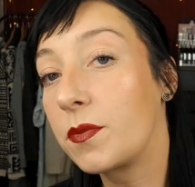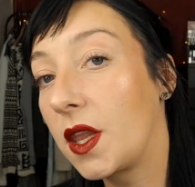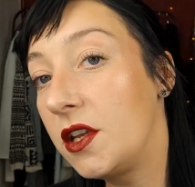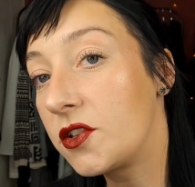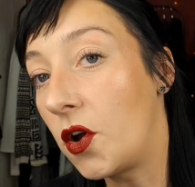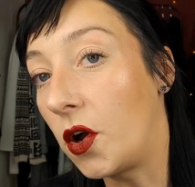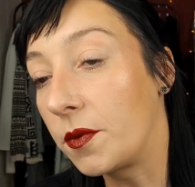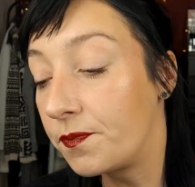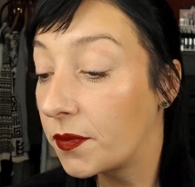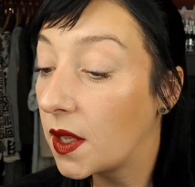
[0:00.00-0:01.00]
It's on.
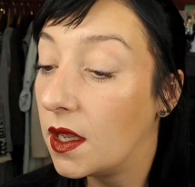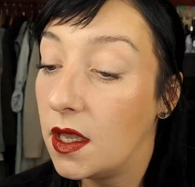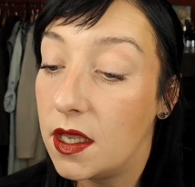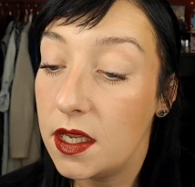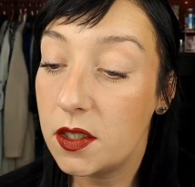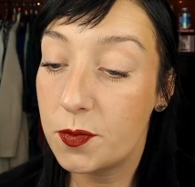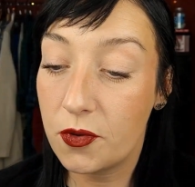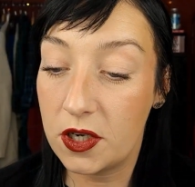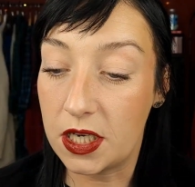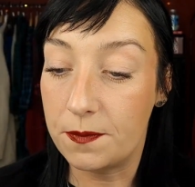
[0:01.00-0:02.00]
It's
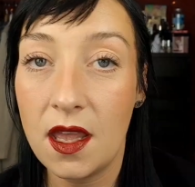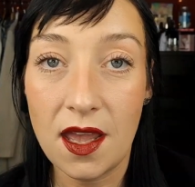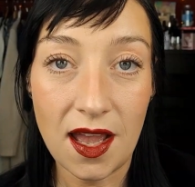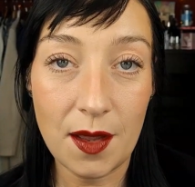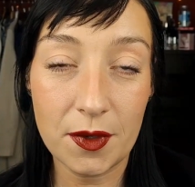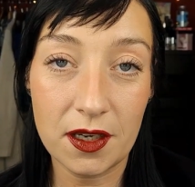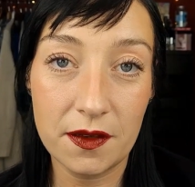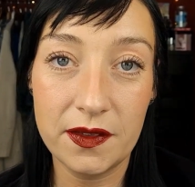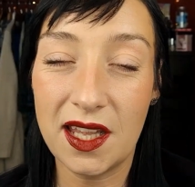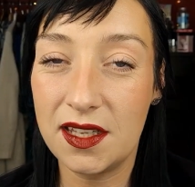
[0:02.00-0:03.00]
pretty. I'm gonna give
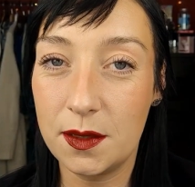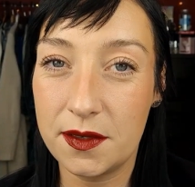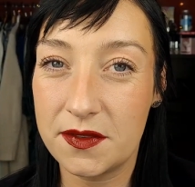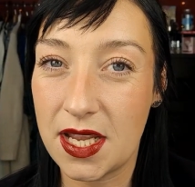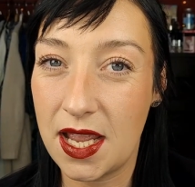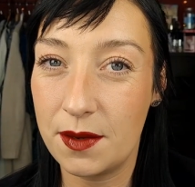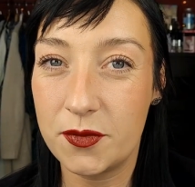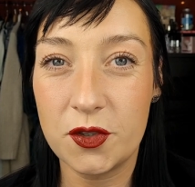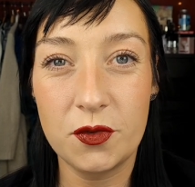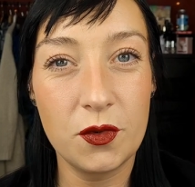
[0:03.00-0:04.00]
it a little bit of time
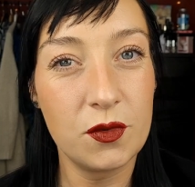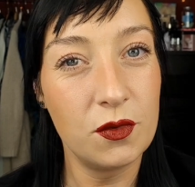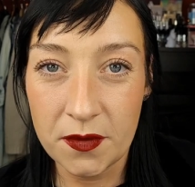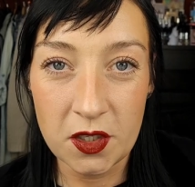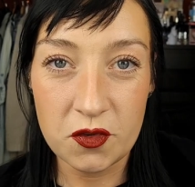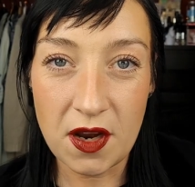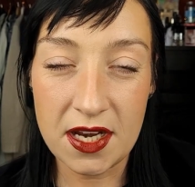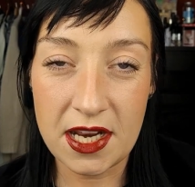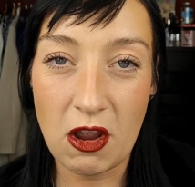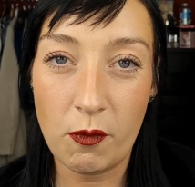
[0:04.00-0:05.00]
to dry
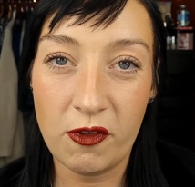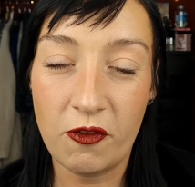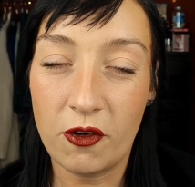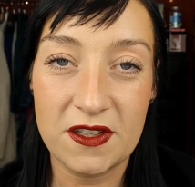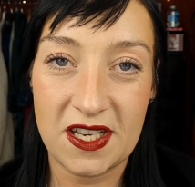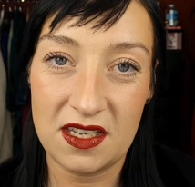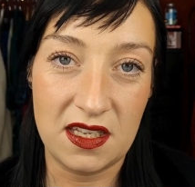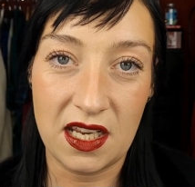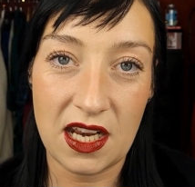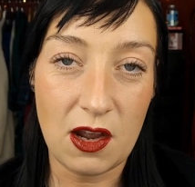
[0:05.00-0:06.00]
down before
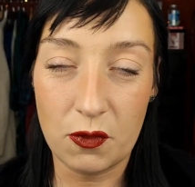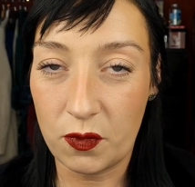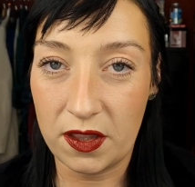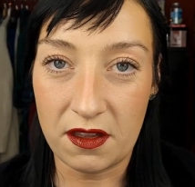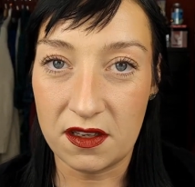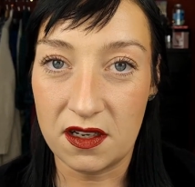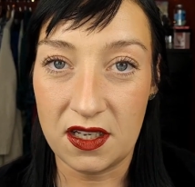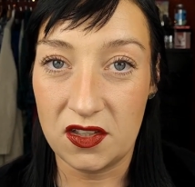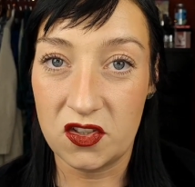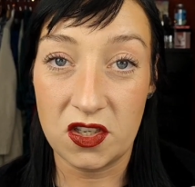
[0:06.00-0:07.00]
testing it out whether or not
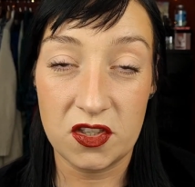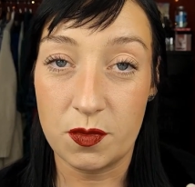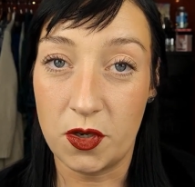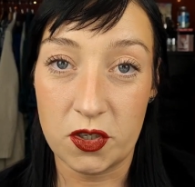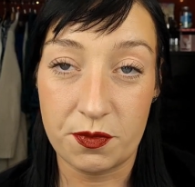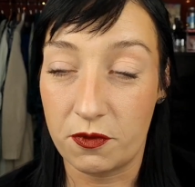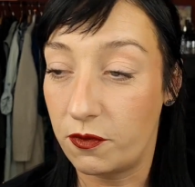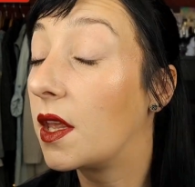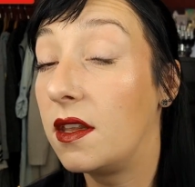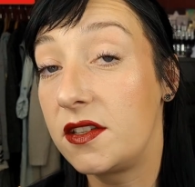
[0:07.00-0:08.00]
it's smudge
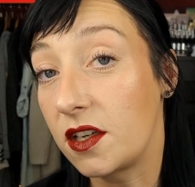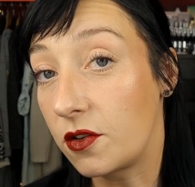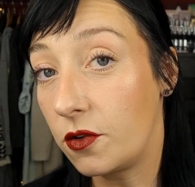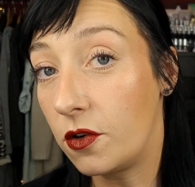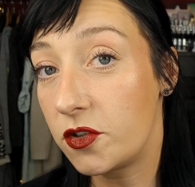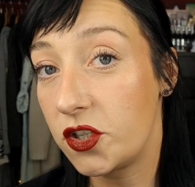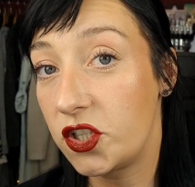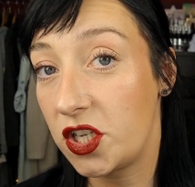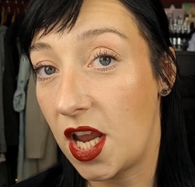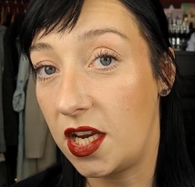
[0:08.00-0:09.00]
proof. It's a gorgeous
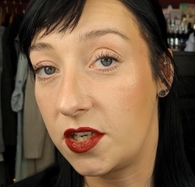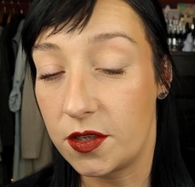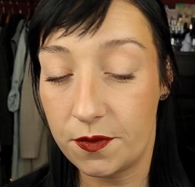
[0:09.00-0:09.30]
shade.